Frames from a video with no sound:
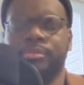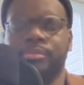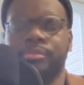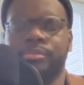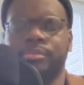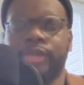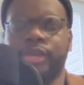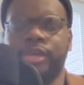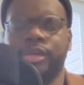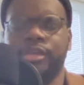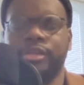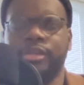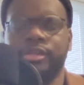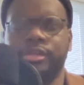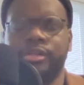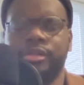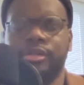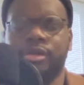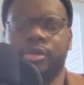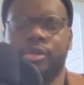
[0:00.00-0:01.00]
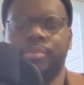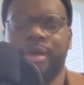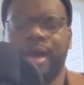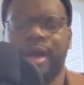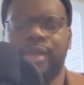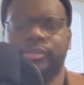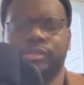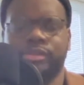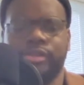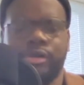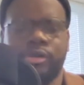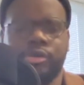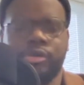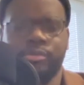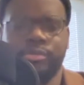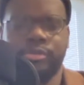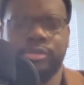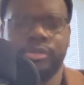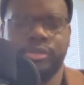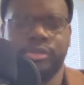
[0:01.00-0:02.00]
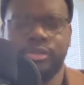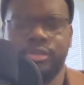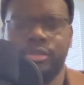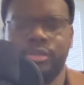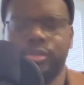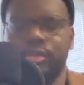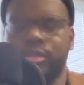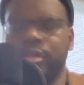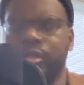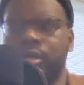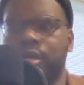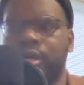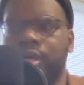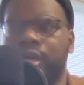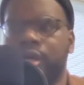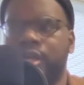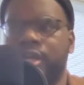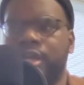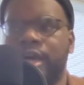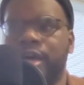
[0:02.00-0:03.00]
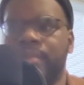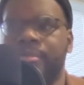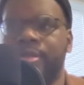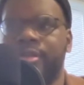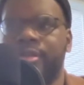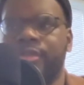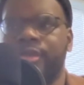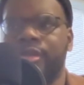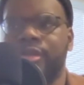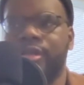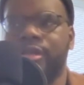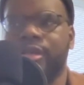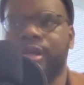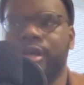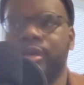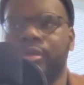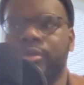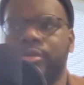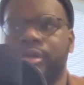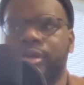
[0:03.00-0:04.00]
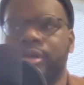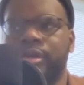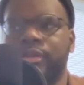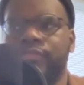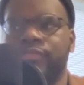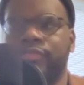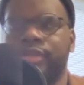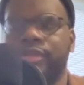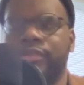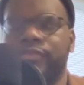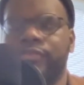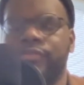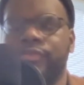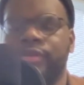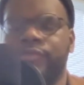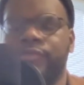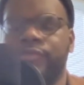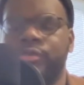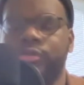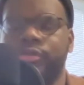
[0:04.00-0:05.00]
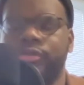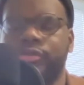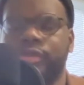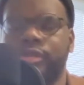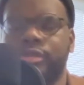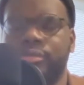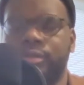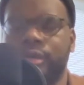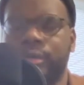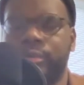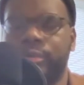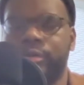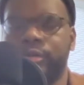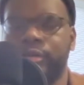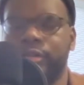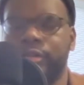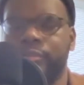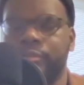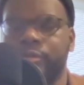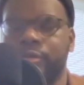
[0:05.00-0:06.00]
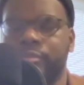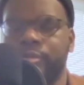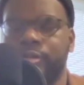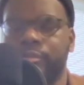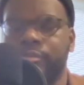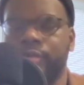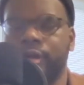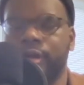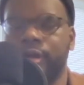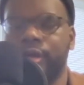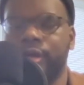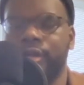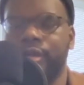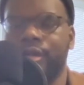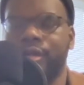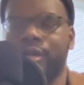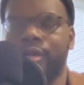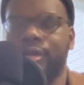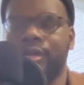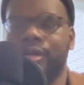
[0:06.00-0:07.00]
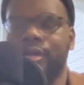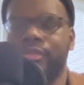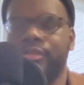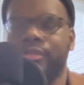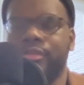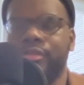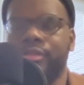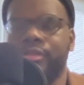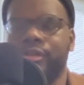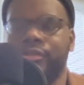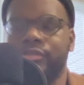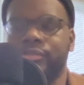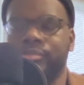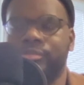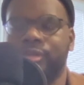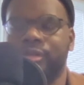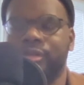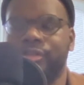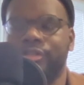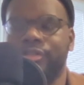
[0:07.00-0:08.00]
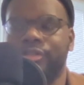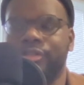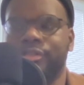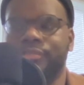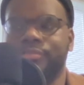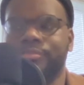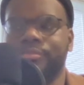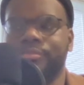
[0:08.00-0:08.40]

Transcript: they couldn't go past the dome essentially, and it had me thinking like, okay, if of course they knew they were an experiment, right? You know, simulation.